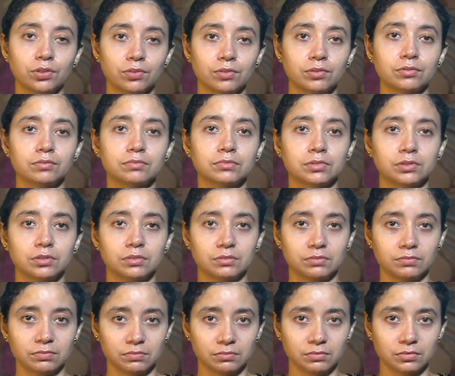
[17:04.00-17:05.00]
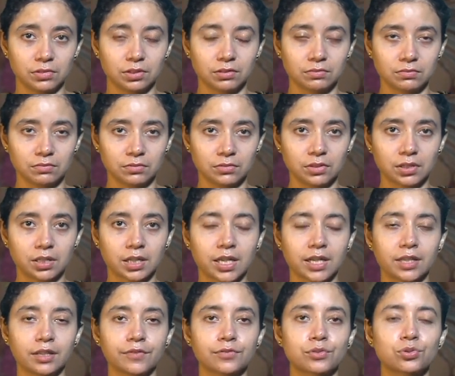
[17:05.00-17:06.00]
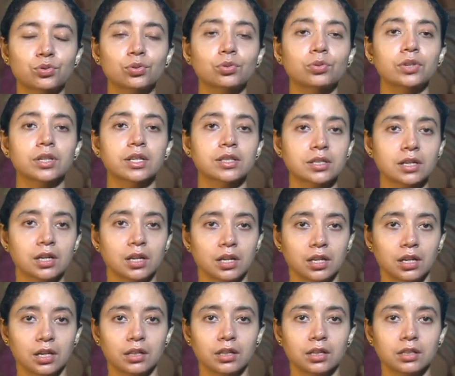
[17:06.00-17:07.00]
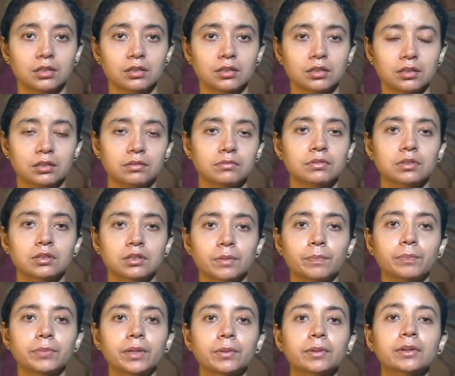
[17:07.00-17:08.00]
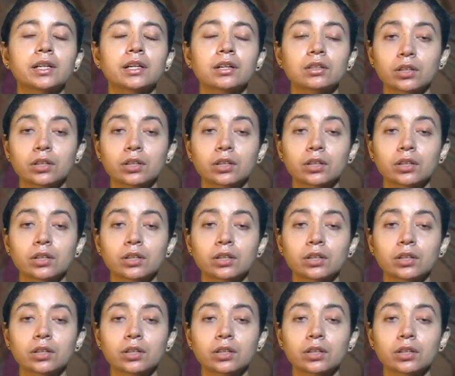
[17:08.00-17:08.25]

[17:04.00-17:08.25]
you know kind of stories then the, the,